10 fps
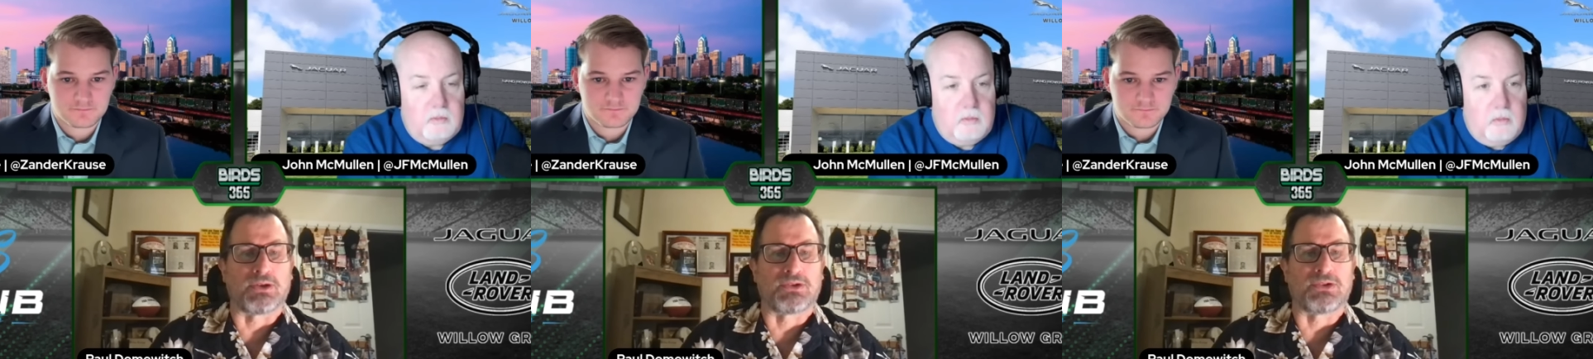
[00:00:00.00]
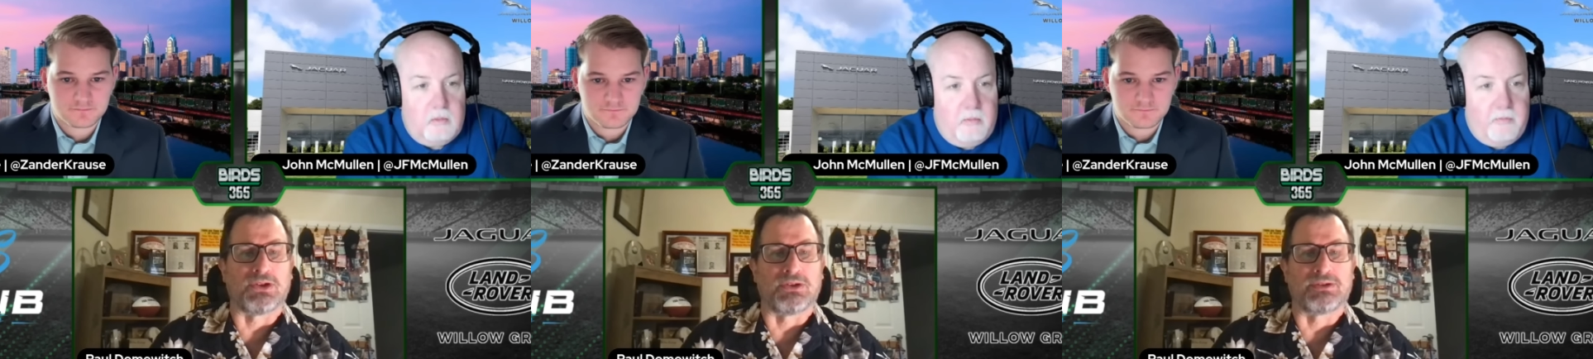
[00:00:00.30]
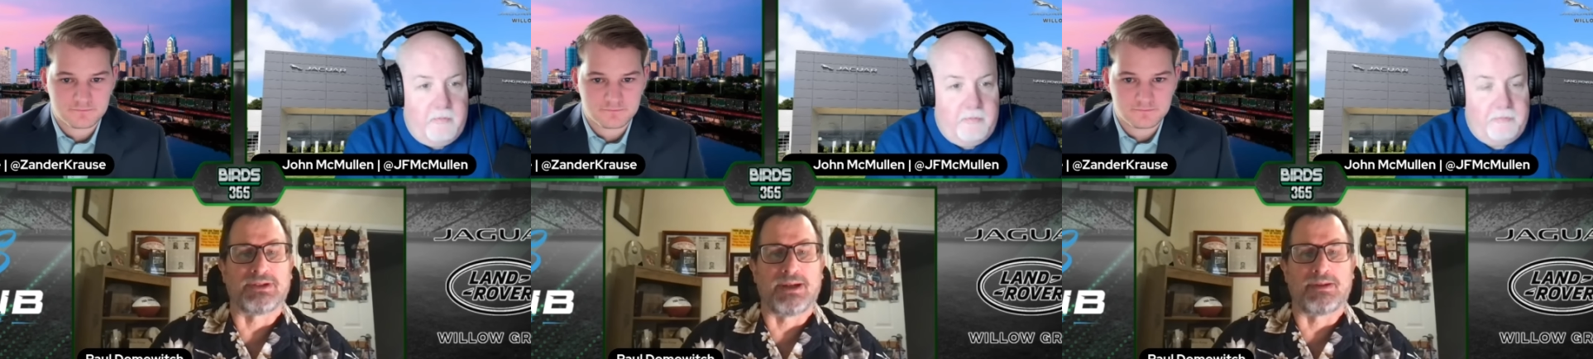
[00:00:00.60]
Speaker 1: So
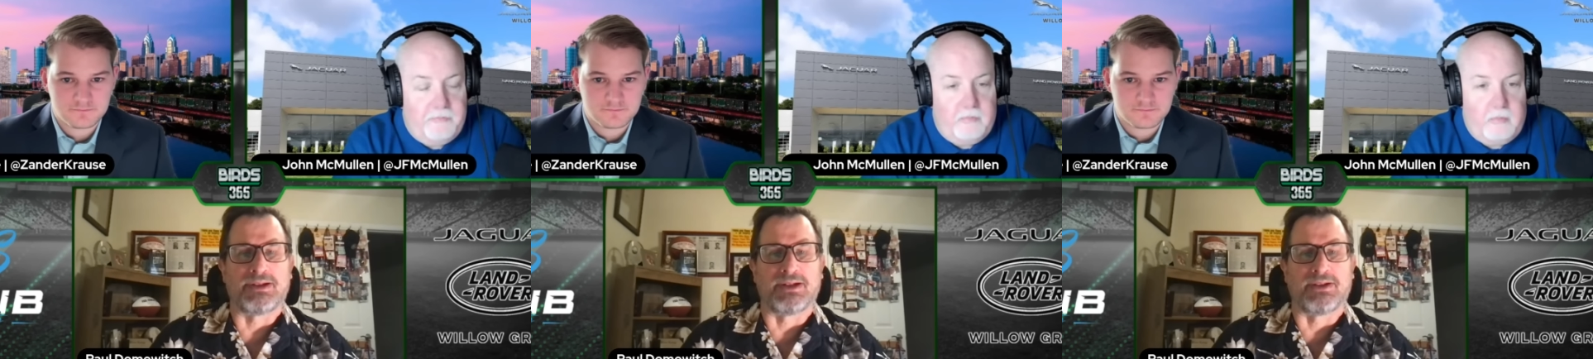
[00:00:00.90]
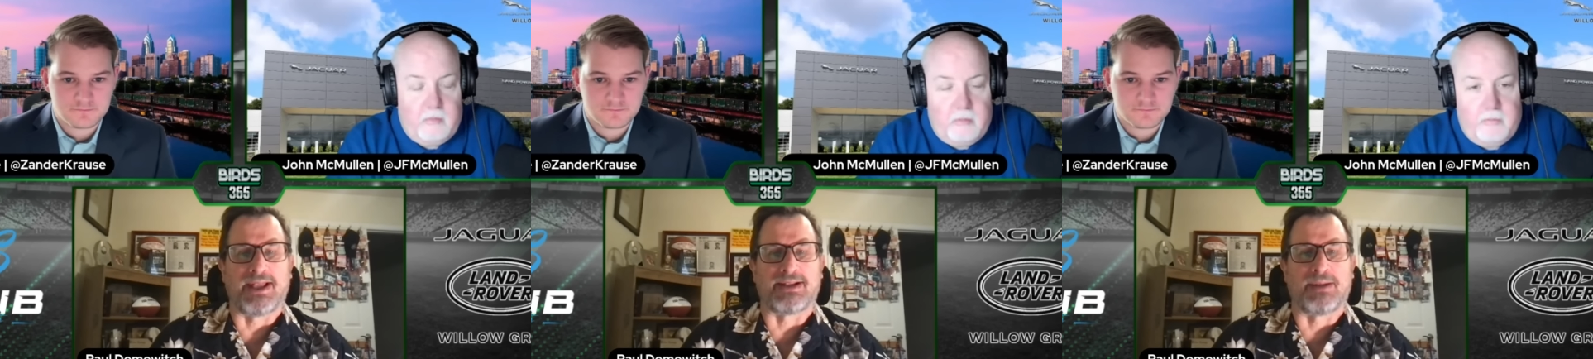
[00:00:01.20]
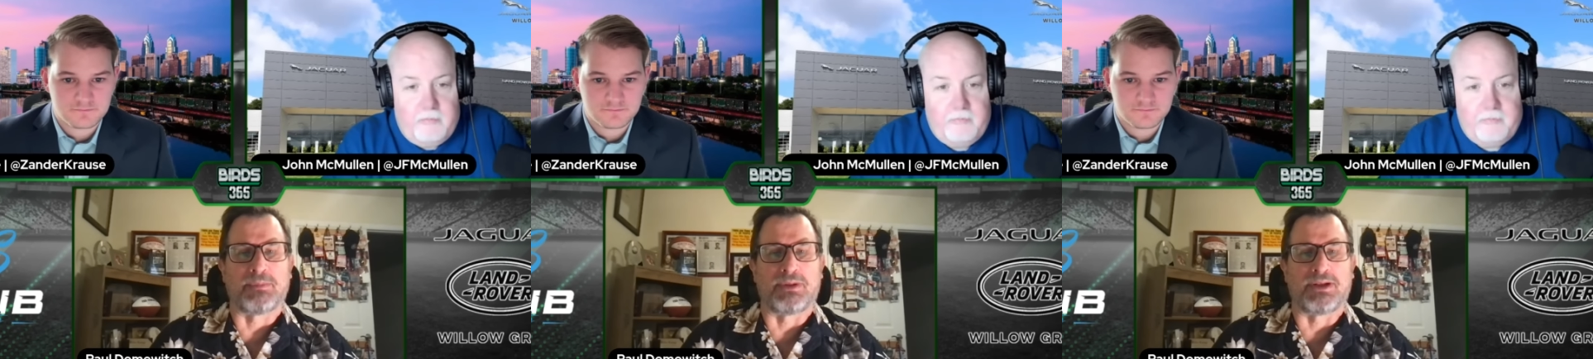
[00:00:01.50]
uh, you know that I'm
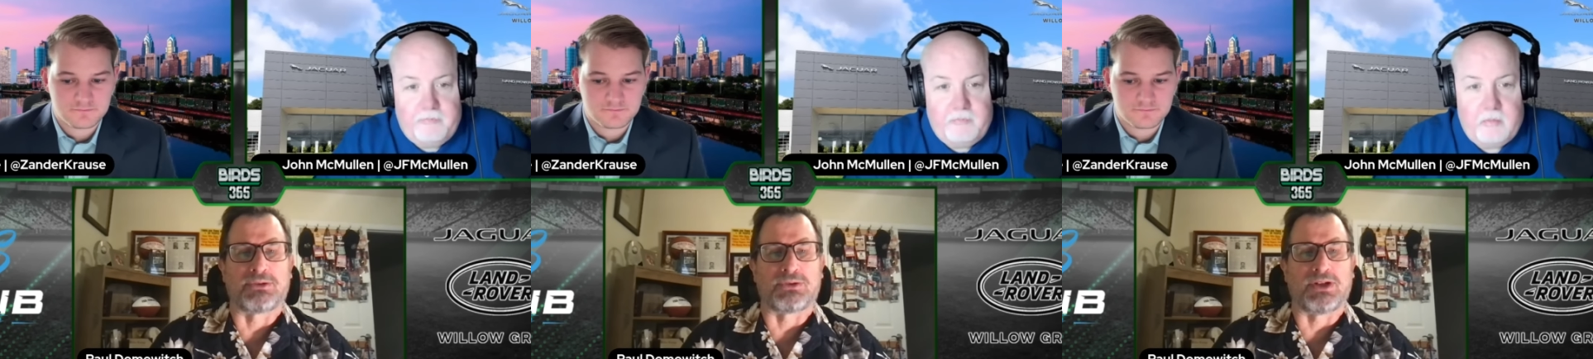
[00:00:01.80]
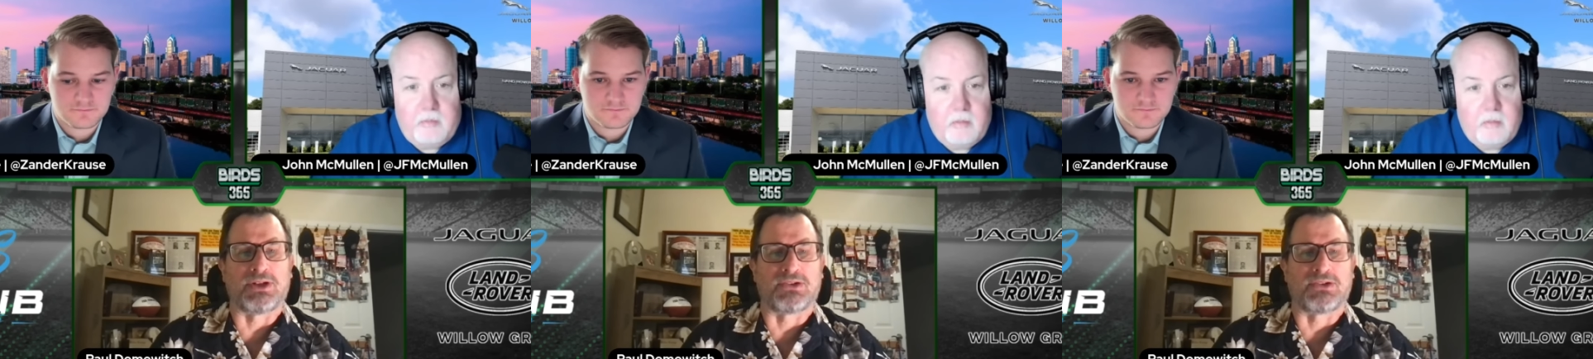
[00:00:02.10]
going to be interested to